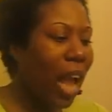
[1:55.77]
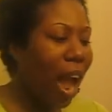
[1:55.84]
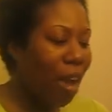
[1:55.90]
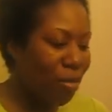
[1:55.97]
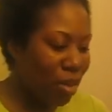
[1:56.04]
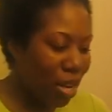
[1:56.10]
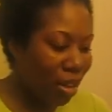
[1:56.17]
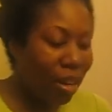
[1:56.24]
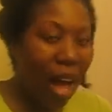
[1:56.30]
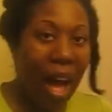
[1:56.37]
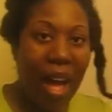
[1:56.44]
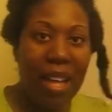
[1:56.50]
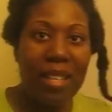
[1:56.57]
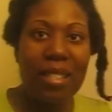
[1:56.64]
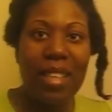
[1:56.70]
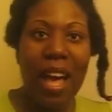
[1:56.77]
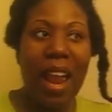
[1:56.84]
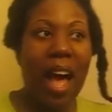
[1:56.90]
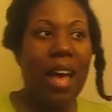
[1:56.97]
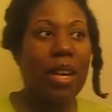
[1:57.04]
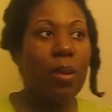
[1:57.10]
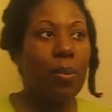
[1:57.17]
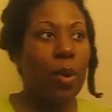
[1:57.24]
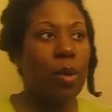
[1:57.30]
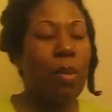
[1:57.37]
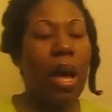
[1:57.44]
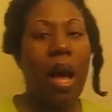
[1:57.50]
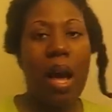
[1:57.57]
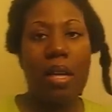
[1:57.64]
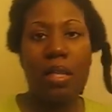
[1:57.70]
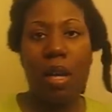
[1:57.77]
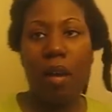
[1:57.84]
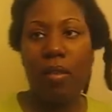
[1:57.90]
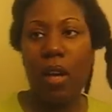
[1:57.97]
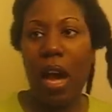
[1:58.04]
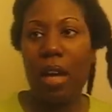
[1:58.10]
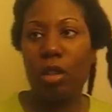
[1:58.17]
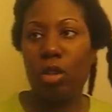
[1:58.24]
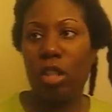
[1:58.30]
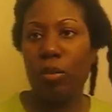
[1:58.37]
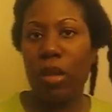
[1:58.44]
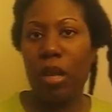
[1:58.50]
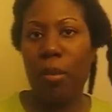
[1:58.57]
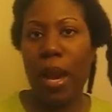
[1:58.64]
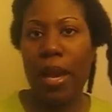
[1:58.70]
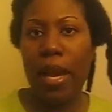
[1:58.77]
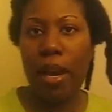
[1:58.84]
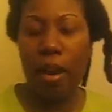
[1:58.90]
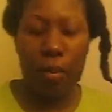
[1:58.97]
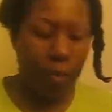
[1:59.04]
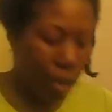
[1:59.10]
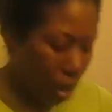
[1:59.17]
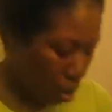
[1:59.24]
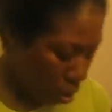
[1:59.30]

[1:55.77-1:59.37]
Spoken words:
I realized that I didn't put my Haas avocado treatment in my hair.